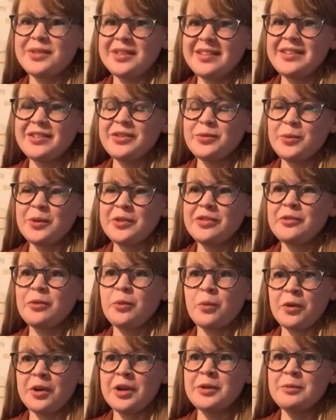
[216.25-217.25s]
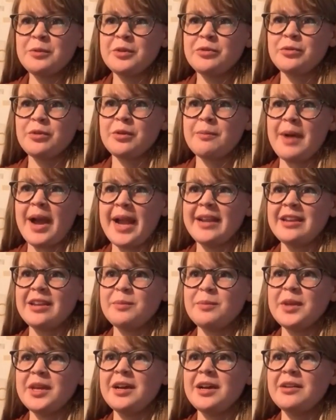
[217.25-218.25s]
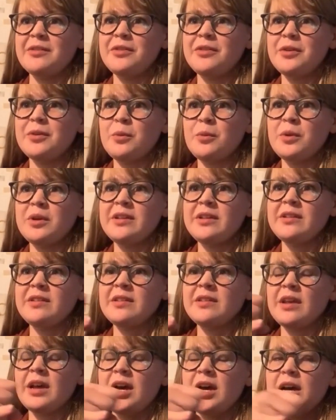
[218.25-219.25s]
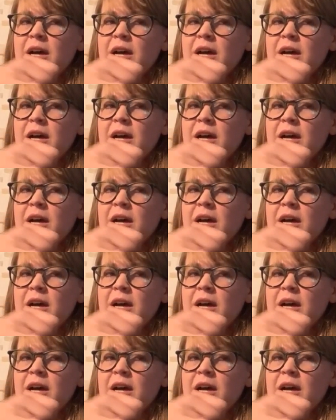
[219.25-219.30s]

this is what the word was reminding me of was